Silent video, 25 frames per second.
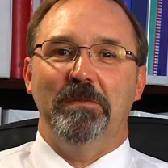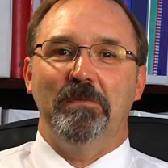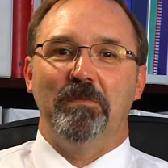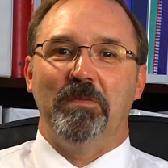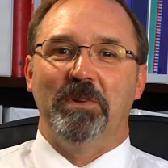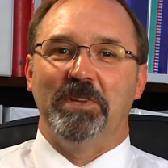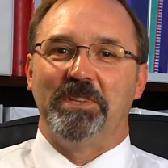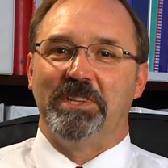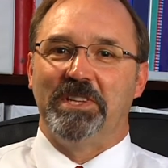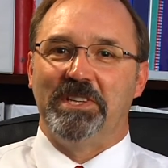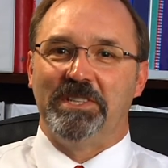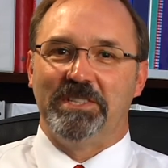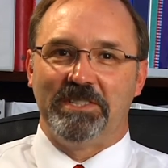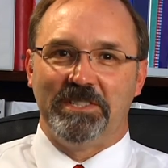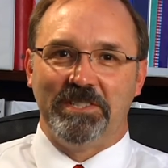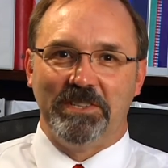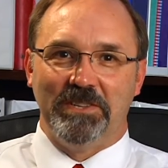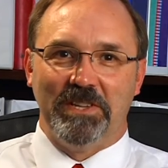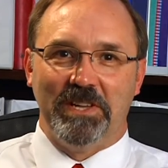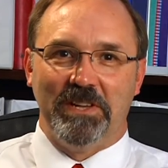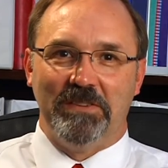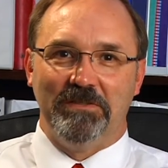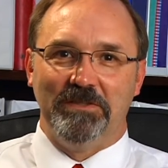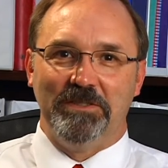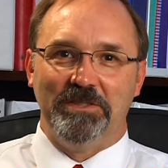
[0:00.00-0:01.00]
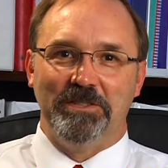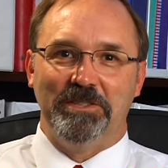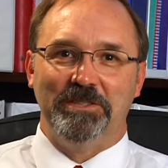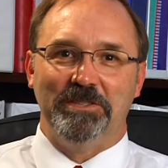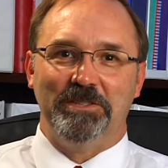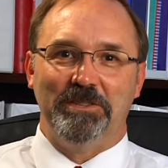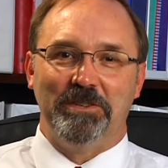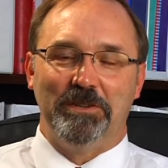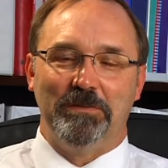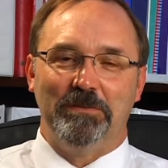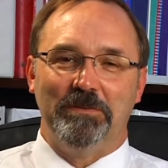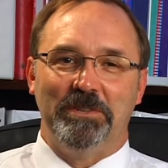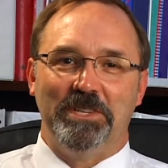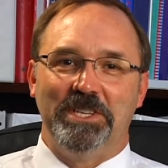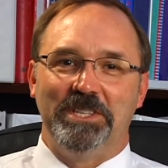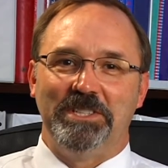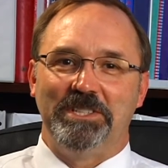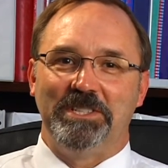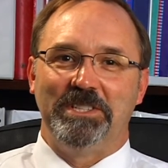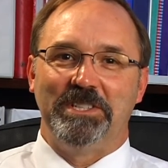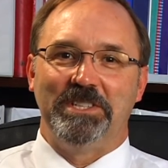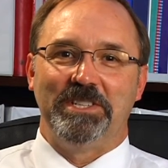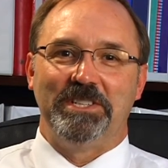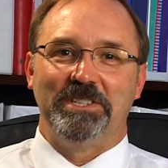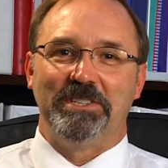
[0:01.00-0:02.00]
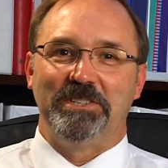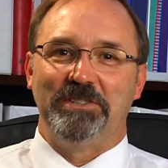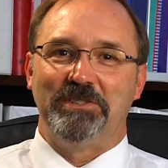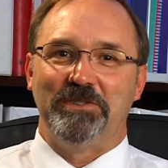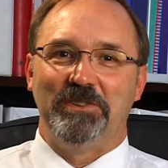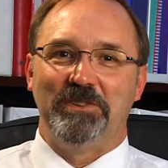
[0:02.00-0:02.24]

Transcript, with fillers: but they still have the determination and the